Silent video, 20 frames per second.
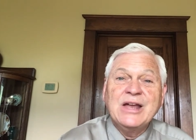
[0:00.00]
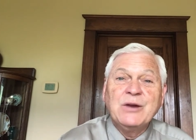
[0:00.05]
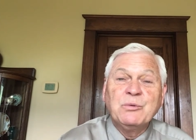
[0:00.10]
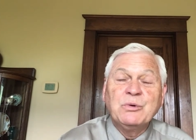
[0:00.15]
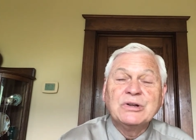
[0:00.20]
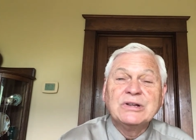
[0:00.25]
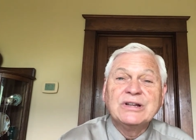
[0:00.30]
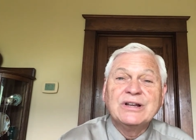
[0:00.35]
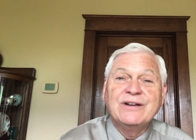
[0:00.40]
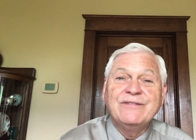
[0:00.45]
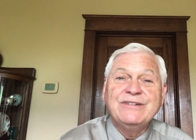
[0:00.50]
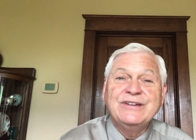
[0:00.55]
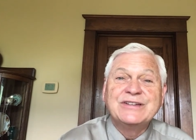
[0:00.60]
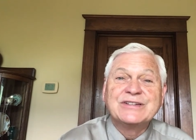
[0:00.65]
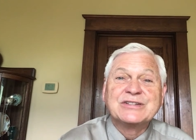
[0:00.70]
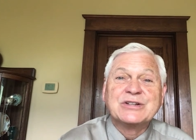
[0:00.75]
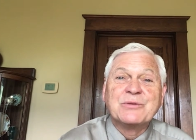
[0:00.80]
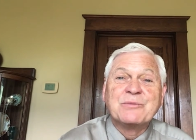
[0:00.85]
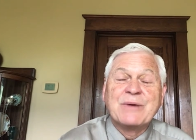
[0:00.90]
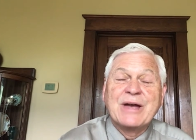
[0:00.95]
and we'll love
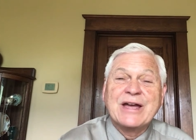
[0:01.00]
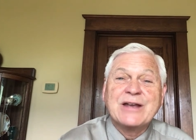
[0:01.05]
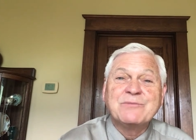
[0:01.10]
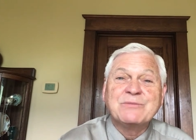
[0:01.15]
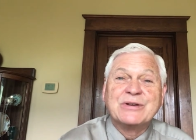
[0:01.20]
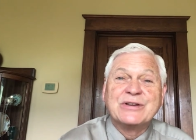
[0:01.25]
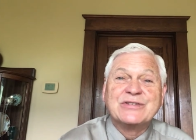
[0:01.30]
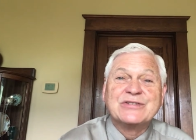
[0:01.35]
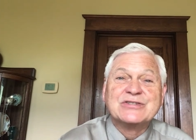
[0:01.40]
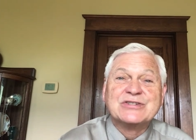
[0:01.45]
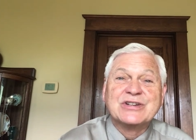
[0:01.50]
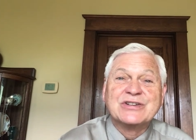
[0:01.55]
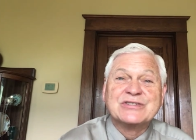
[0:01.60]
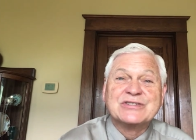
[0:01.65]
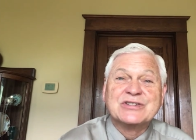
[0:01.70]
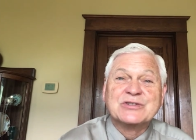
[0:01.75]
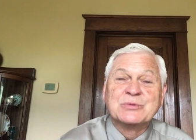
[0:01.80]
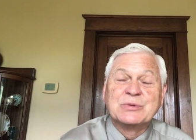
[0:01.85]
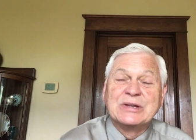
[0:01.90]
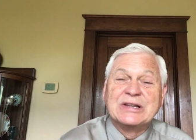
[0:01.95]
his commandments
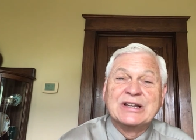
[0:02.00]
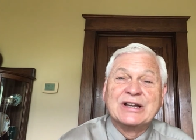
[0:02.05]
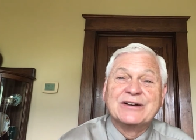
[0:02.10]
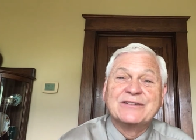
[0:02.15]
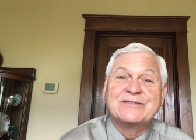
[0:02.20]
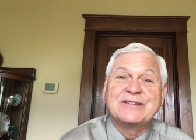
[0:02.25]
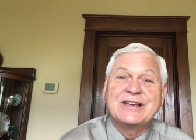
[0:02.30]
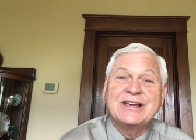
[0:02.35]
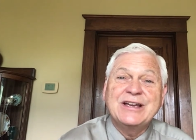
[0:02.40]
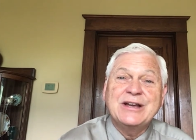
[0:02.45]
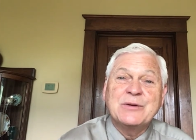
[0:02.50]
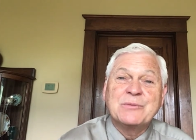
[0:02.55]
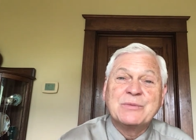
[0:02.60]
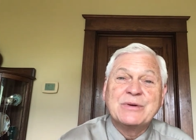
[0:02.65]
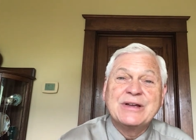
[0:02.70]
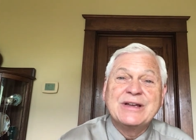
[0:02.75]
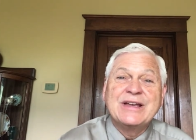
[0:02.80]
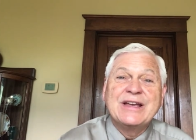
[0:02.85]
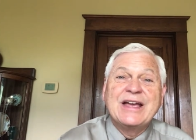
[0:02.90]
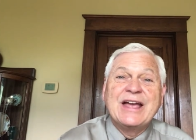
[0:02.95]
just as we love him.
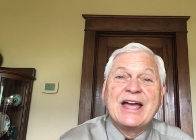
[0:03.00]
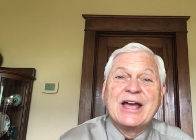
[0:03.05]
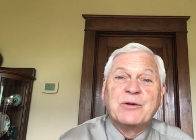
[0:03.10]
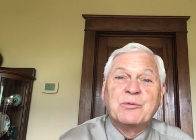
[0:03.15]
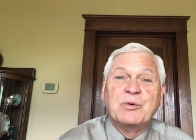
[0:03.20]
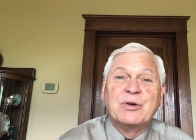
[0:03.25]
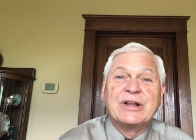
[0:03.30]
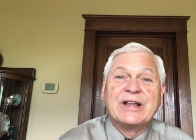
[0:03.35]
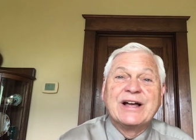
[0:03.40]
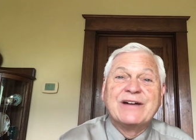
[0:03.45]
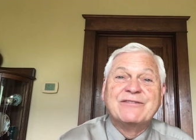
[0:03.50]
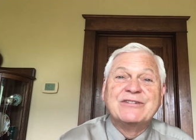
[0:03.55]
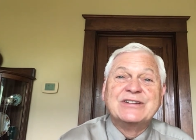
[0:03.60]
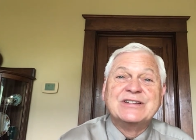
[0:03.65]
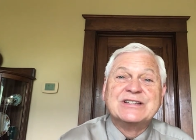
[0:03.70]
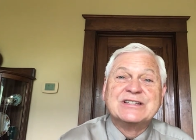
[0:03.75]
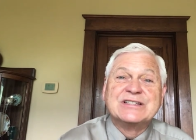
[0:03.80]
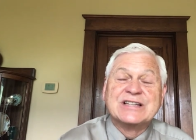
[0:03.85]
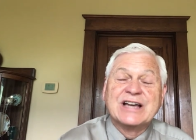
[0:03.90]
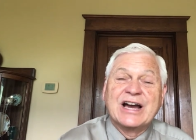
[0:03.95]
And we'll have a
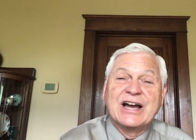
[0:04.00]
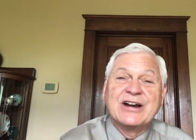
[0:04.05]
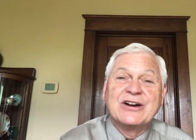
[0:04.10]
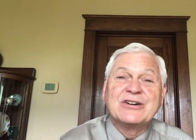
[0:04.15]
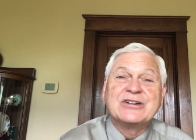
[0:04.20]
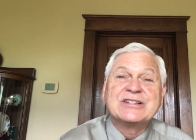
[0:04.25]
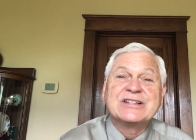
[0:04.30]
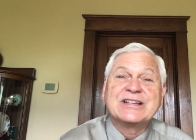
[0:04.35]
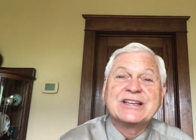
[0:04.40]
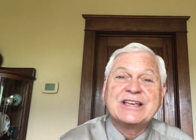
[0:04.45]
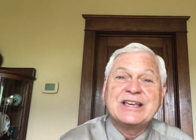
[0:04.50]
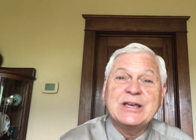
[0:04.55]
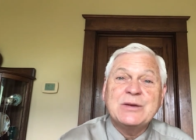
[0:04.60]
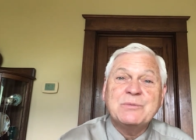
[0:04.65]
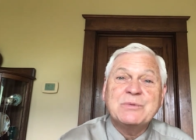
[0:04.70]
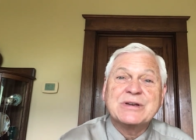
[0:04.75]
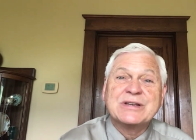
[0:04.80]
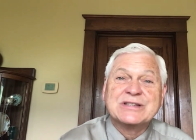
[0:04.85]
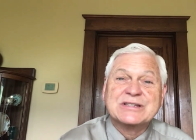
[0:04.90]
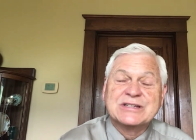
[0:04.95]
desire to
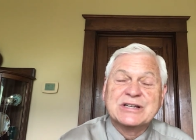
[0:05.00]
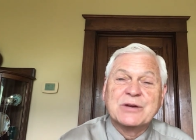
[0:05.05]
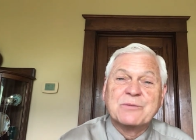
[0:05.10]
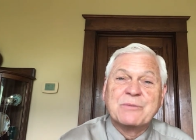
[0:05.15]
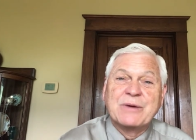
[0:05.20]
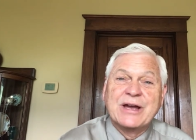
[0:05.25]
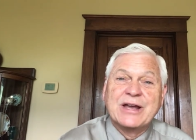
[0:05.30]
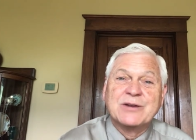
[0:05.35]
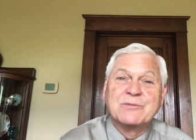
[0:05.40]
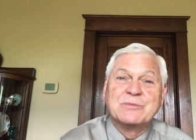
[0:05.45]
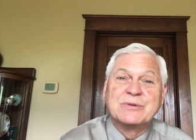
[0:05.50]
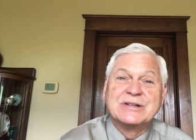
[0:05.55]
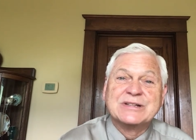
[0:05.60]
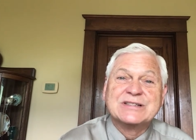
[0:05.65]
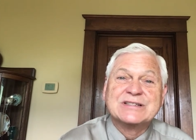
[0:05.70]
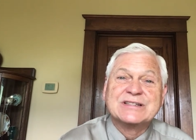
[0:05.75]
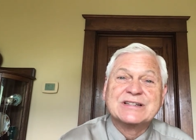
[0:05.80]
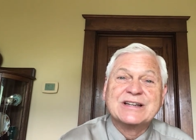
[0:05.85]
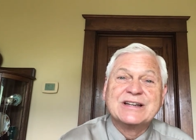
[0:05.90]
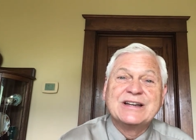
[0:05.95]
keep his
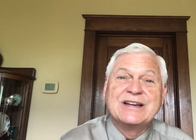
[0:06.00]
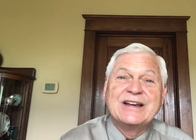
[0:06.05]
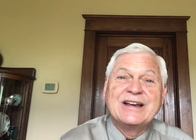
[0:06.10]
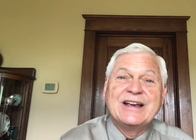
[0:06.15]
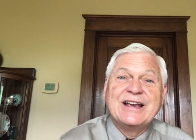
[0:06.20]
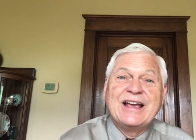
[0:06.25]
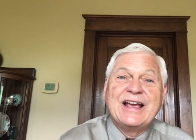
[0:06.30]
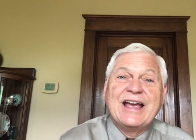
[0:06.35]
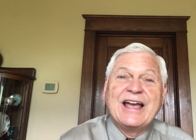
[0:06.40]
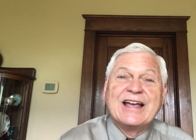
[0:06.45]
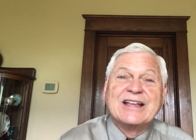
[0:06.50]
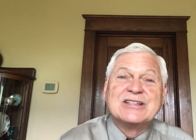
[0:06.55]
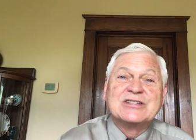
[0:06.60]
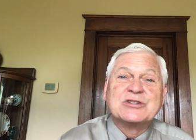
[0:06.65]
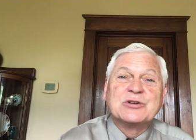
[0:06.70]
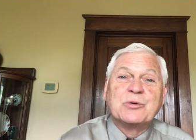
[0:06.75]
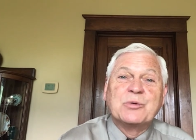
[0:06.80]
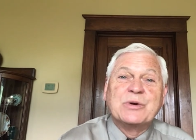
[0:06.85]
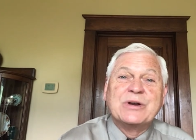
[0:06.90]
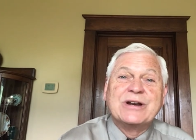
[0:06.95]
commandments. And
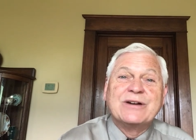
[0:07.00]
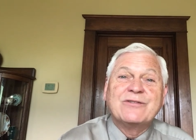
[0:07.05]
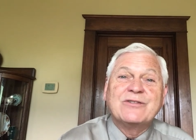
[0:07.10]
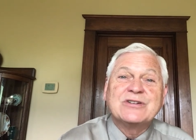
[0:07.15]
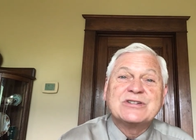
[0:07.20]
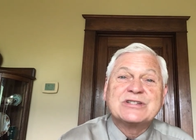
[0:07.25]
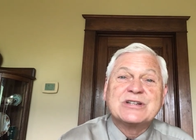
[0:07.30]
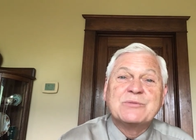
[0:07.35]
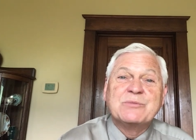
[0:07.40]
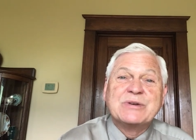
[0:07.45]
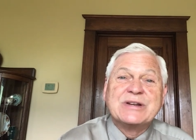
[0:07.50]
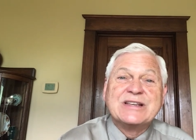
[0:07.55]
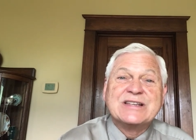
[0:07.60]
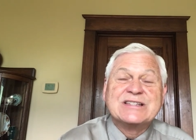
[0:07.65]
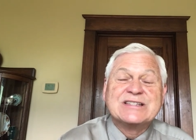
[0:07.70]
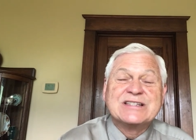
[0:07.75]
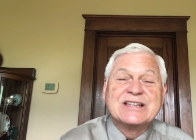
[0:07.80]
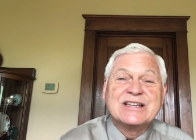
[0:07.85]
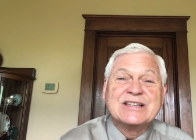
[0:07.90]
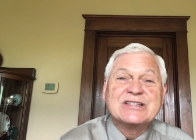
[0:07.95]
so whenever somebody
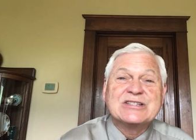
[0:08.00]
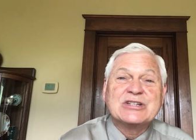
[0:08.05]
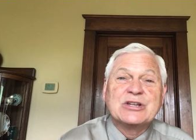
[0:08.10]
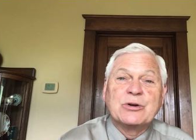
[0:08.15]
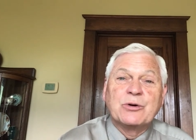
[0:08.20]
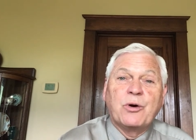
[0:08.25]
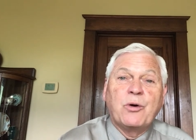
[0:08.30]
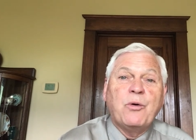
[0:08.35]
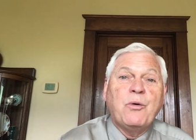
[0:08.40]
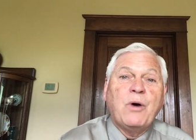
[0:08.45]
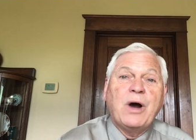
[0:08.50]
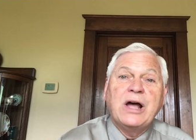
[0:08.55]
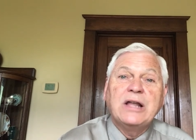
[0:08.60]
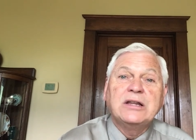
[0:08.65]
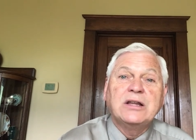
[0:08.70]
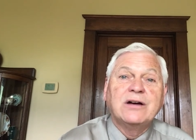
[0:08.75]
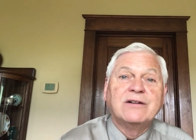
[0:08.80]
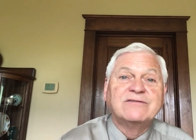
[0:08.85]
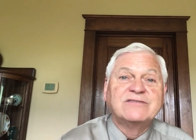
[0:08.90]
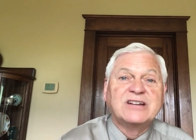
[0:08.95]
says to you, Oh, I
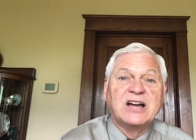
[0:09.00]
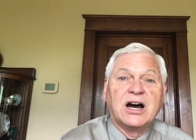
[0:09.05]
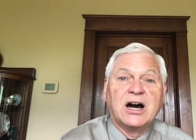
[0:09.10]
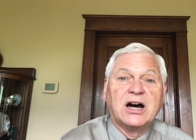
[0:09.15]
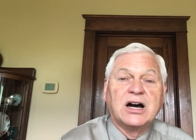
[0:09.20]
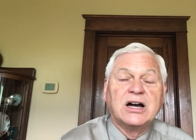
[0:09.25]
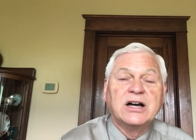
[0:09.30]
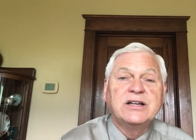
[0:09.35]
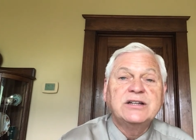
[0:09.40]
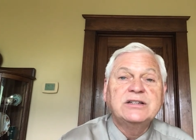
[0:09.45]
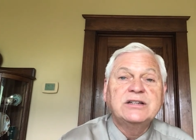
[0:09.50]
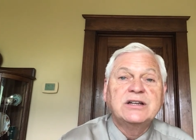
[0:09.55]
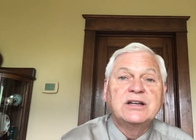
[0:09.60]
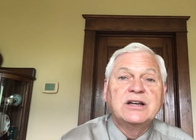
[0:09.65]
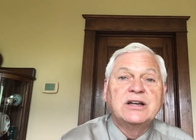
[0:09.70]
love God,